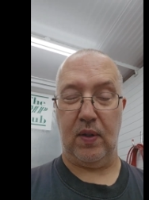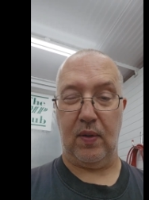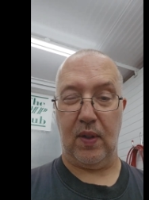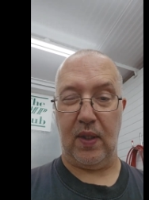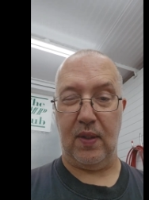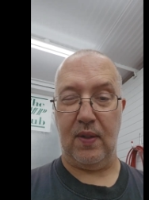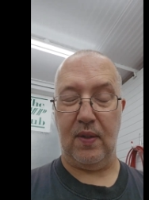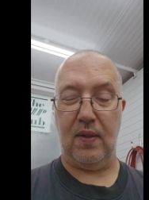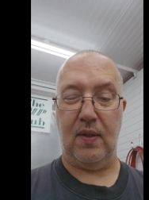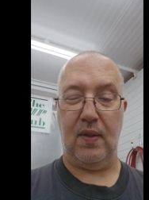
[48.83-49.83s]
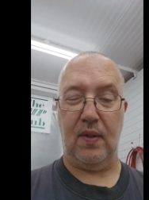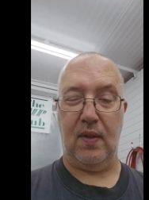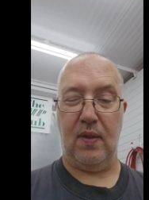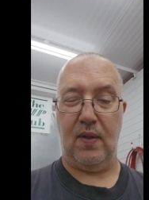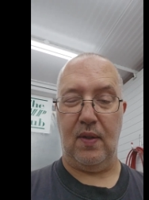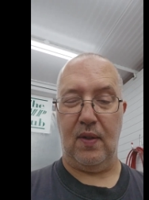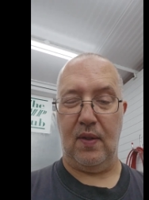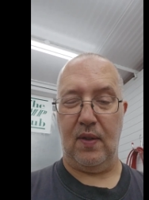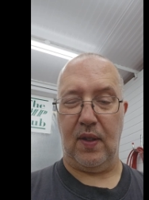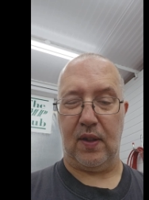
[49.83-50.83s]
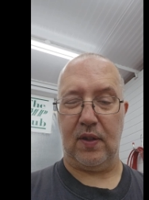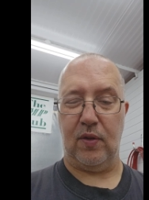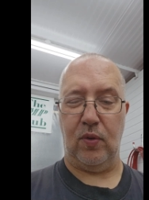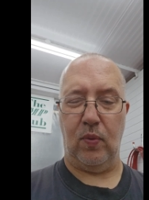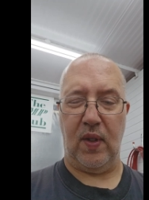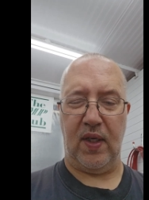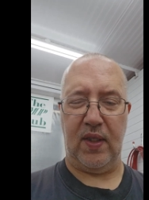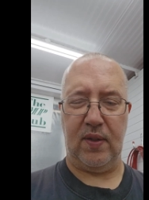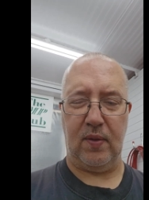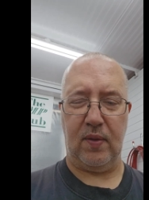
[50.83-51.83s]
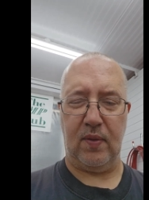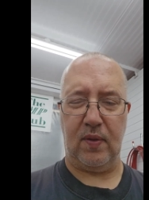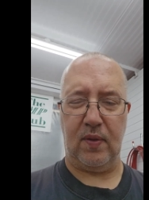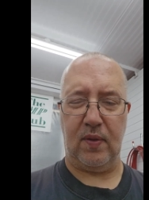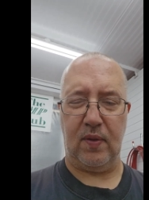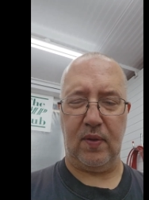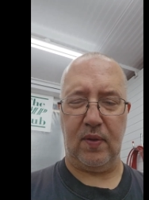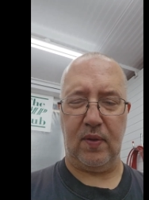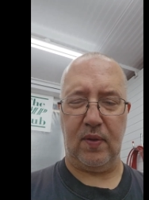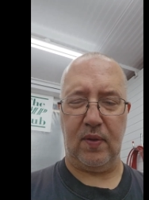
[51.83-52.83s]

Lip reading: really have to do one-eyed. Give me a second.